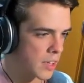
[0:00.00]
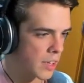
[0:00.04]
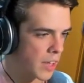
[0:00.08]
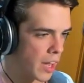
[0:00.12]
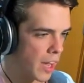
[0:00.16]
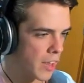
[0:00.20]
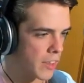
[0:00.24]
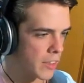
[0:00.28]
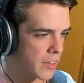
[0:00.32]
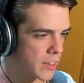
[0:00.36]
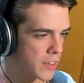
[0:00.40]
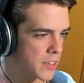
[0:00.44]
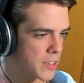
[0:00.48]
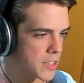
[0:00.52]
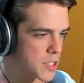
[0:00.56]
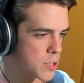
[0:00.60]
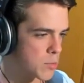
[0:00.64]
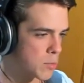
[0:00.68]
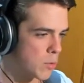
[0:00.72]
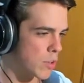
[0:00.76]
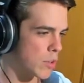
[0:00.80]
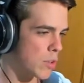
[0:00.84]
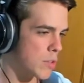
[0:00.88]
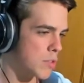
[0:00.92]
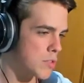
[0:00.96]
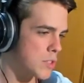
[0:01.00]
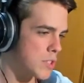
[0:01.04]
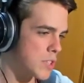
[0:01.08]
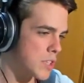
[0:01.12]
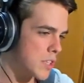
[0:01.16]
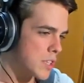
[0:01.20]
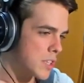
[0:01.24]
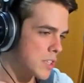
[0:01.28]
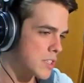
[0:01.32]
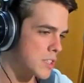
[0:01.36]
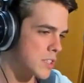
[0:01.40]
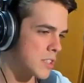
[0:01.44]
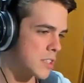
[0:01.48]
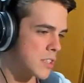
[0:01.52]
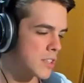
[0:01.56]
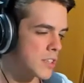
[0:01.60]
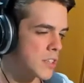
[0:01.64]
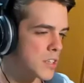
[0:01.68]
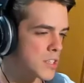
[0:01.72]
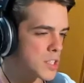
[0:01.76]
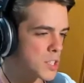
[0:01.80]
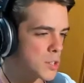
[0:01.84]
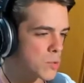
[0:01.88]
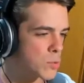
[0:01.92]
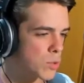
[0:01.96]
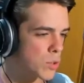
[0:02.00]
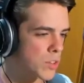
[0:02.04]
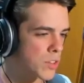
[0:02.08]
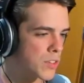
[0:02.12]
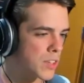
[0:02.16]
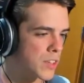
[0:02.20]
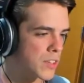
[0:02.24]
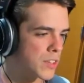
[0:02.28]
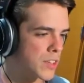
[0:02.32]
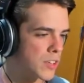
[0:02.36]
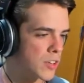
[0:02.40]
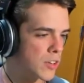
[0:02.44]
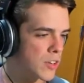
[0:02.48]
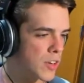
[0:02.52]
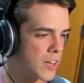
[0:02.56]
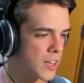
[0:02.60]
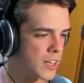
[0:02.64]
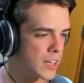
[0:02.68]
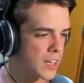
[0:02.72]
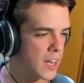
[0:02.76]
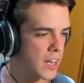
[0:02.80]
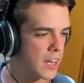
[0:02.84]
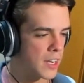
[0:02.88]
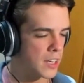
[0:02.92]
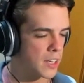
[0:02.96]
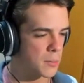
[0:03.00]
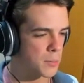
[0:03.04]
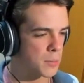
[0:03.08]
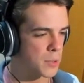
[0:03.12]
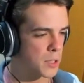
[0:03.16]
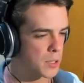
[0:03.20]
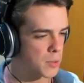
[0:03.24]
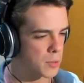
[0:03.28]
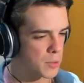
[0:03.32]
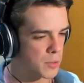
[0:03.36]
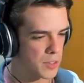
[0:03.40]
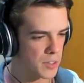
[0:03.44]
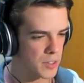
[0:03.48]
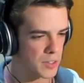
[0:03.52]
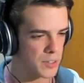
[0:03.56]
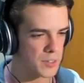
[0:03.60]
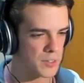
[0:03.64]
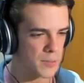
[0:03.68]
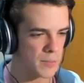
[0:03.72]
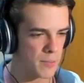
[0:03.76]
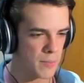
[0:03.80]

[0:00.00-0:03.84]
I think this is one of those things, this is one thing the internet can't compete with.